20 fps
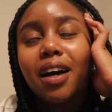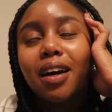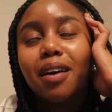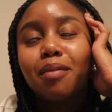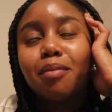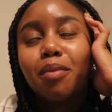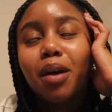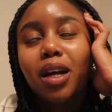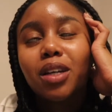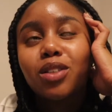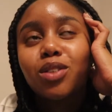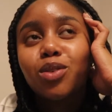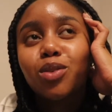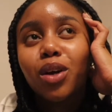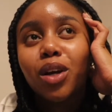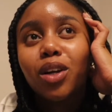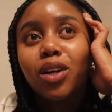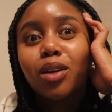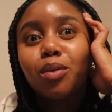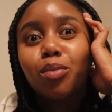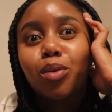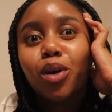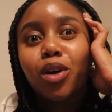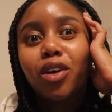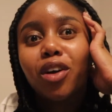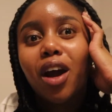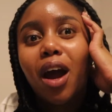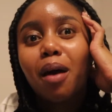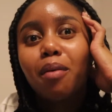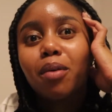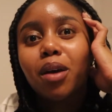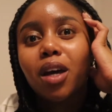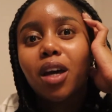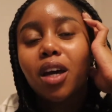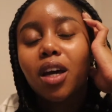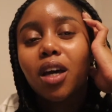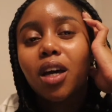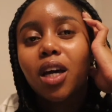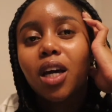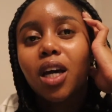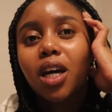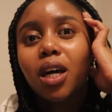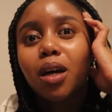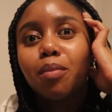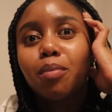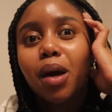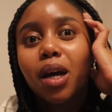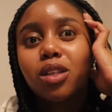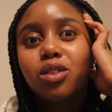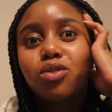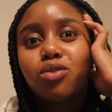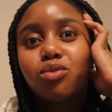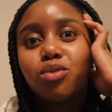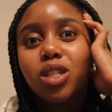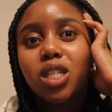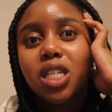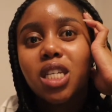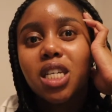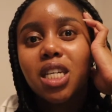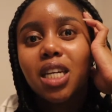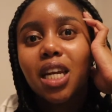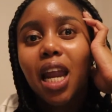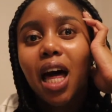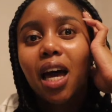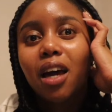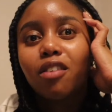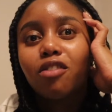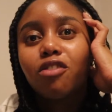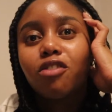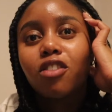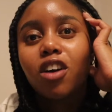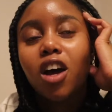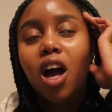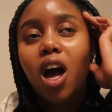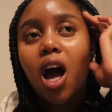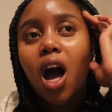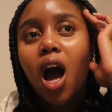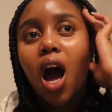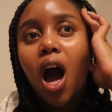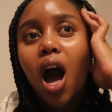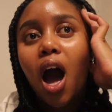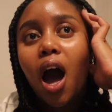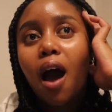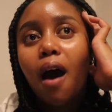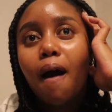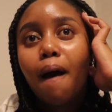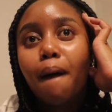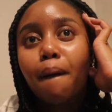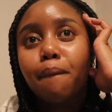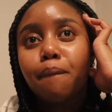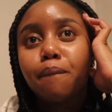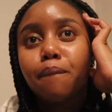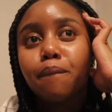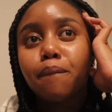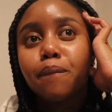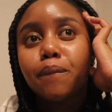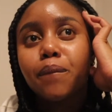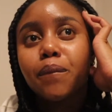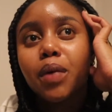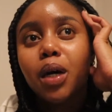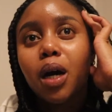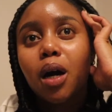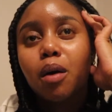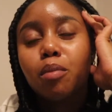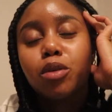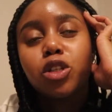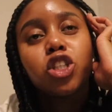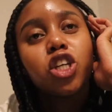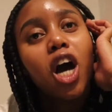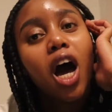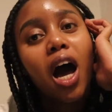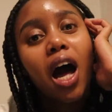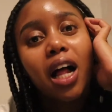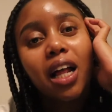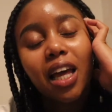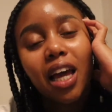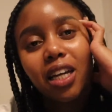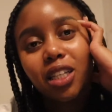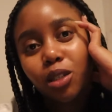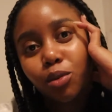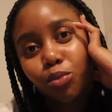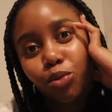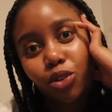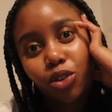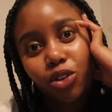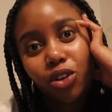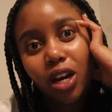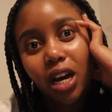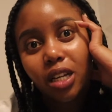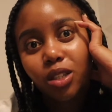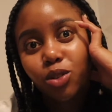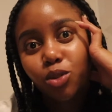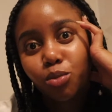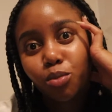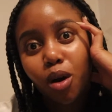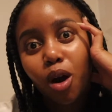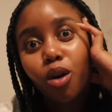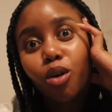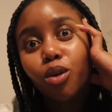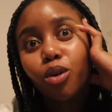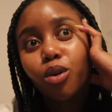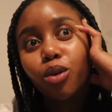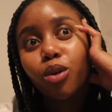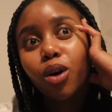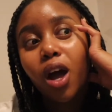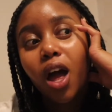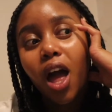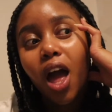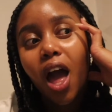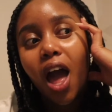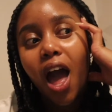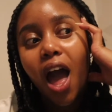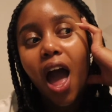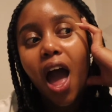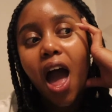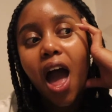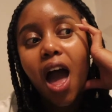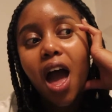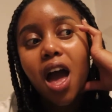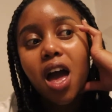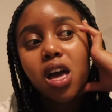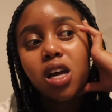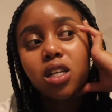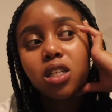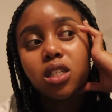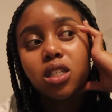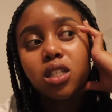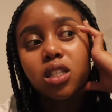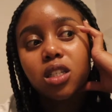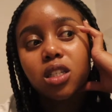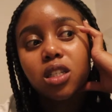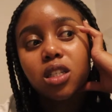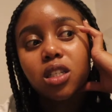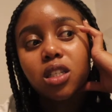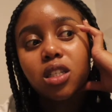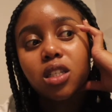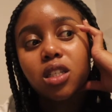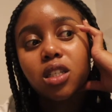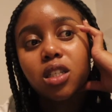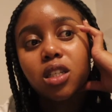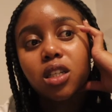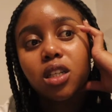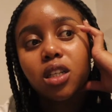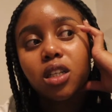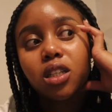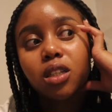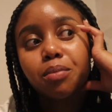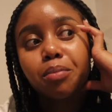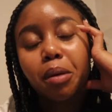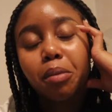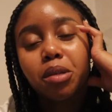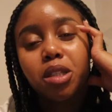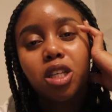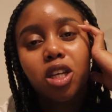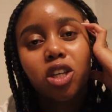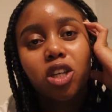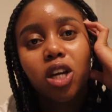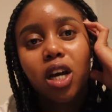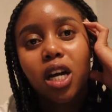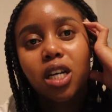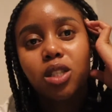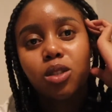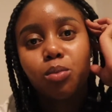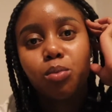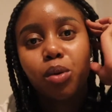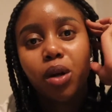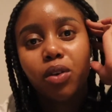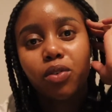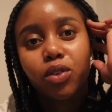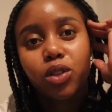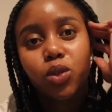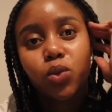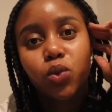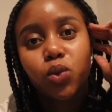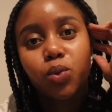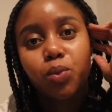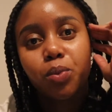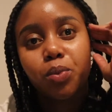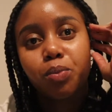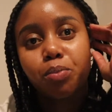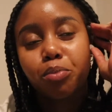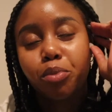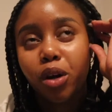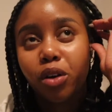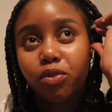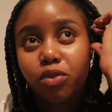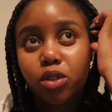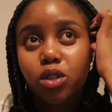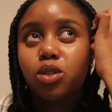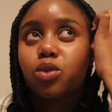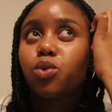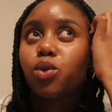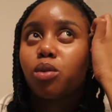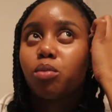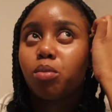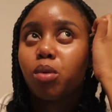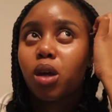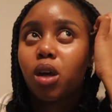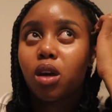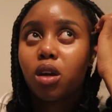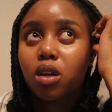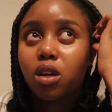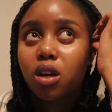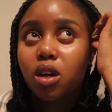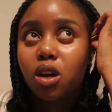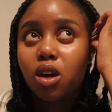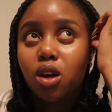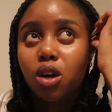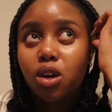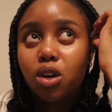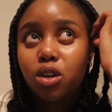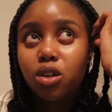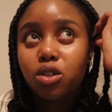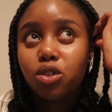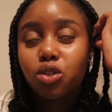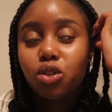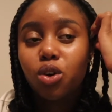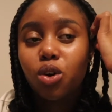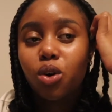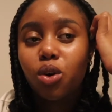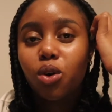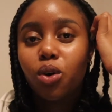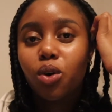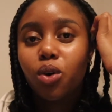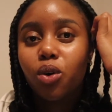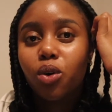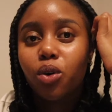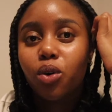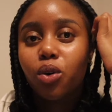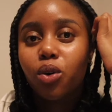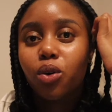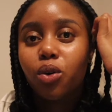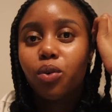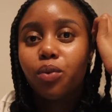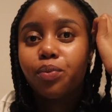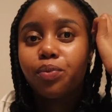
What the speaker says: back to regular programming, back to routine life. But yeah, I'll catch up with you guys tomorrow and maybe take you guys to breakfast with me. So